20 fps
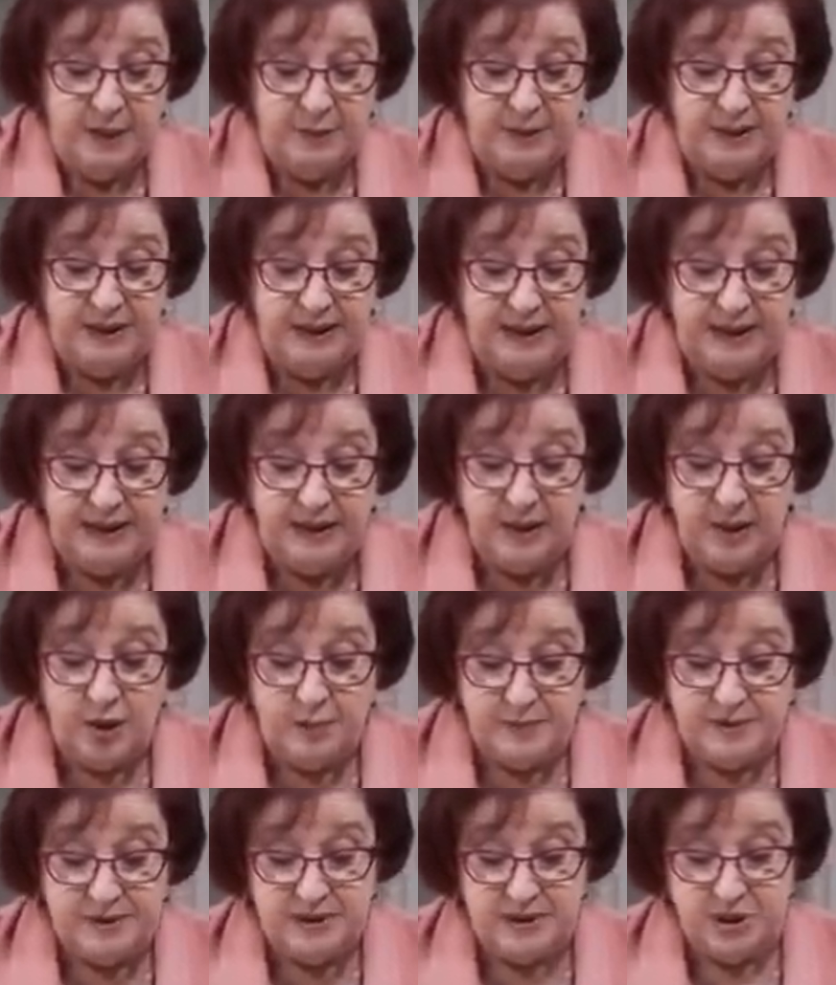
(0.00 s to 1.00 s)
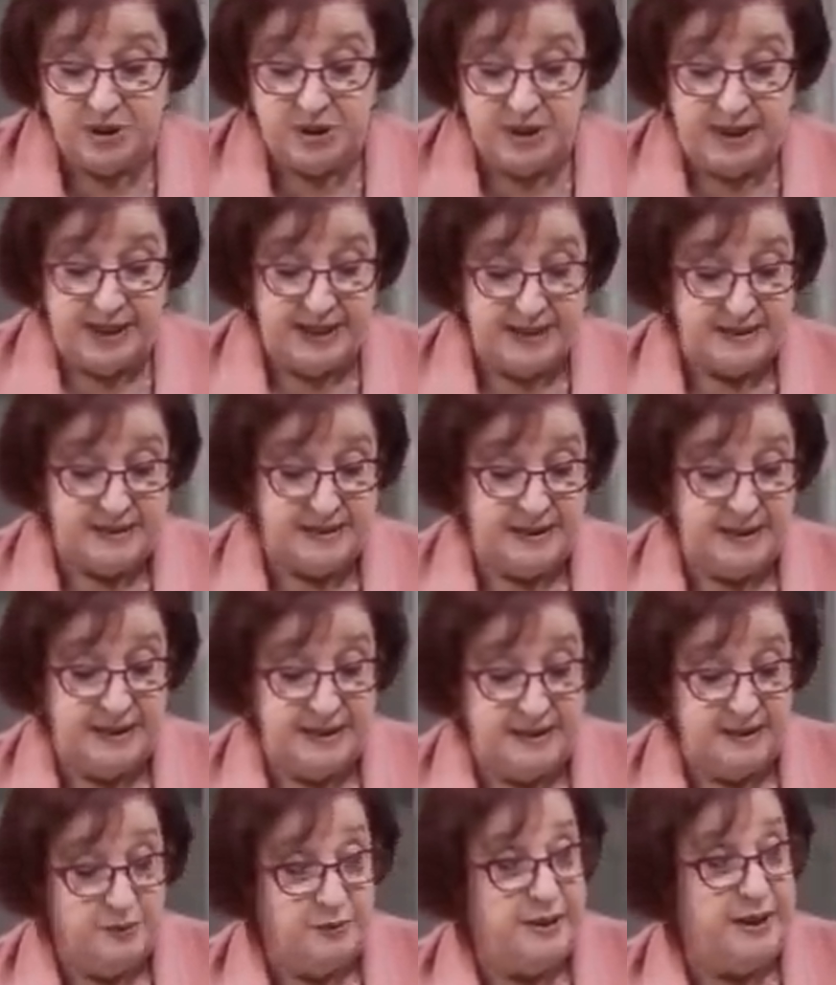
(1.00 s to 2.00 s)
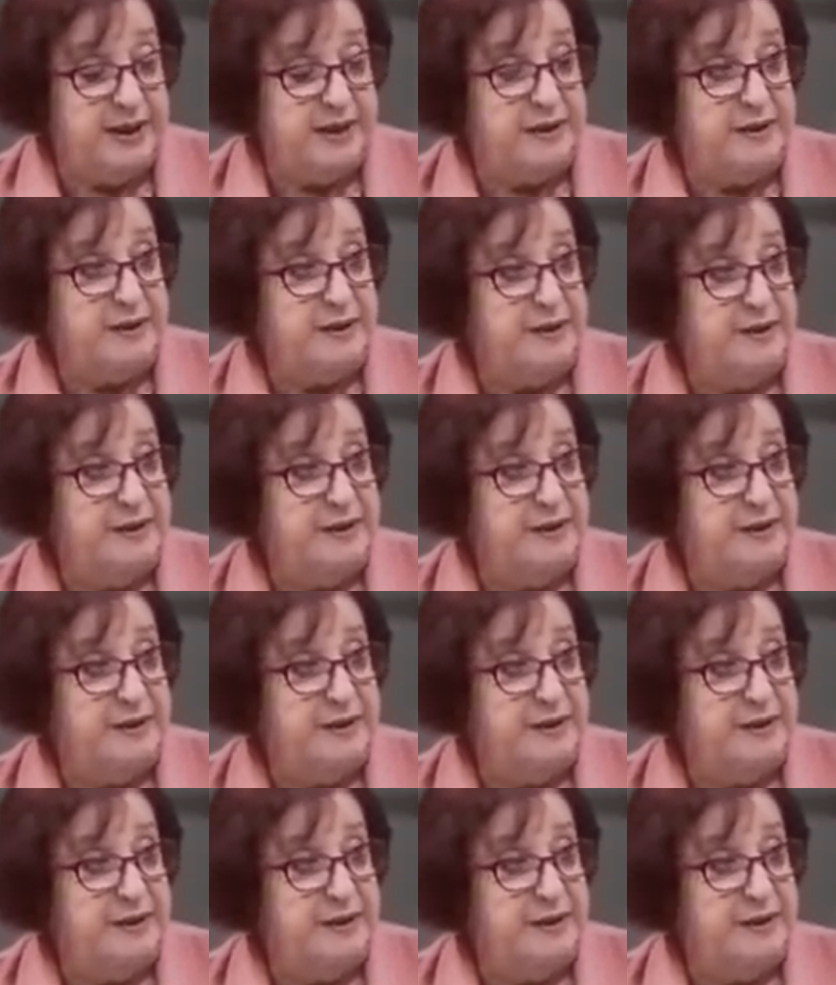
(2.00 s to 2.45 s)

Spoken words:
But the leading opposition has to lead the way,